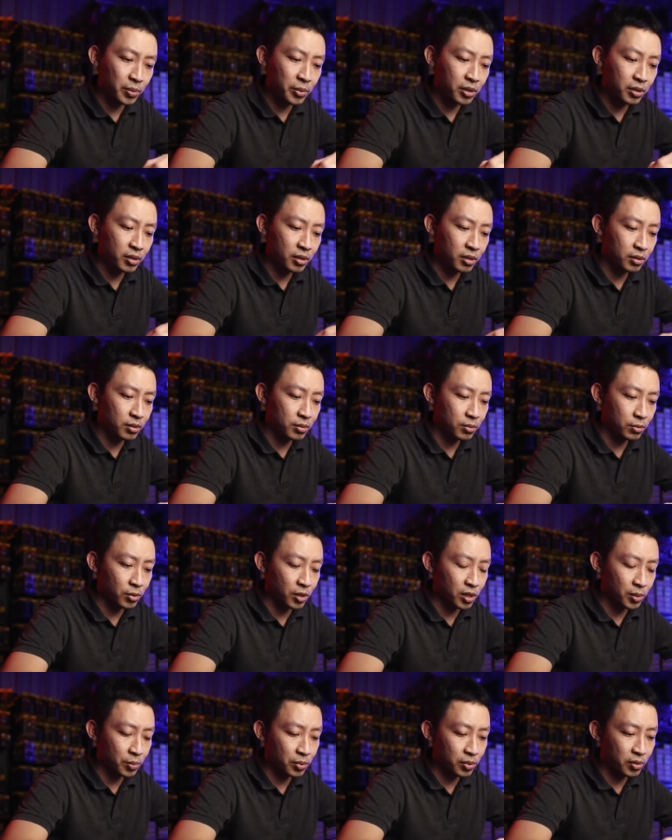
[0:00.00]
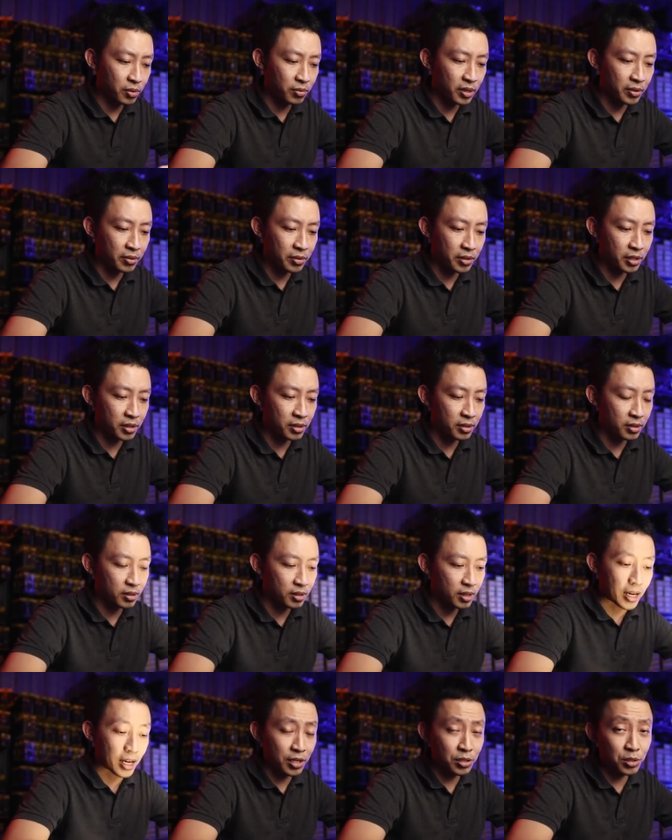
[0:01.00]
I mean, it's waterproof. Everything
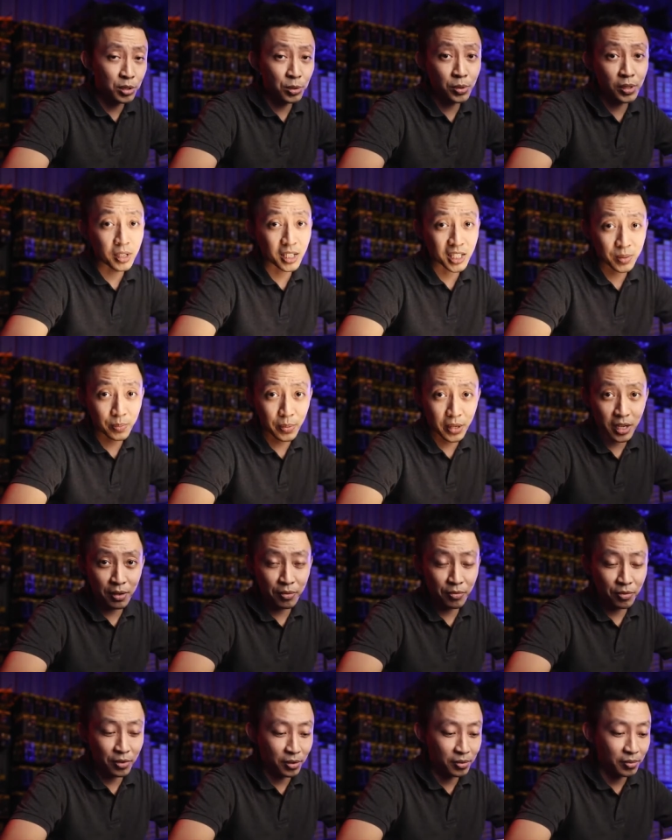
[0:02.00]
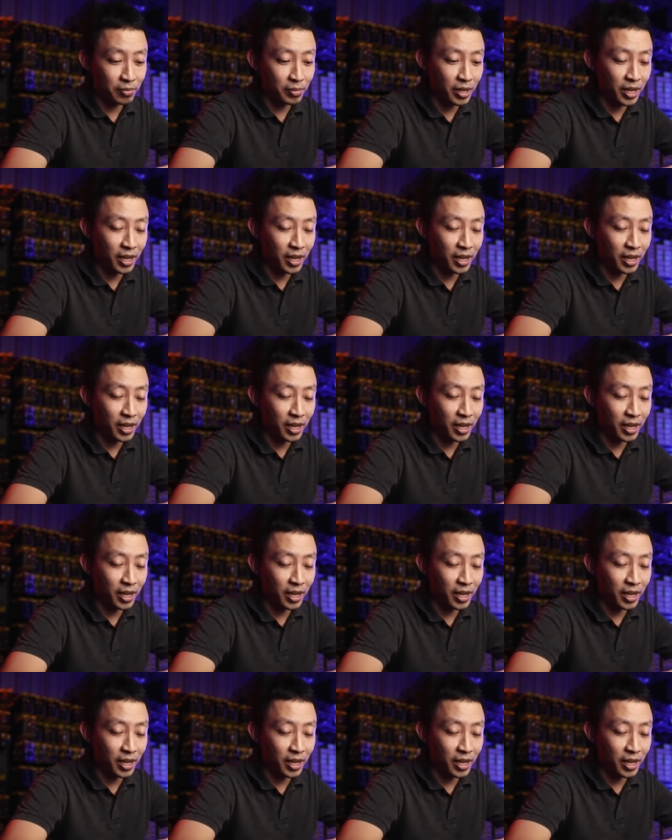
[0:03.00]
is as you would expect for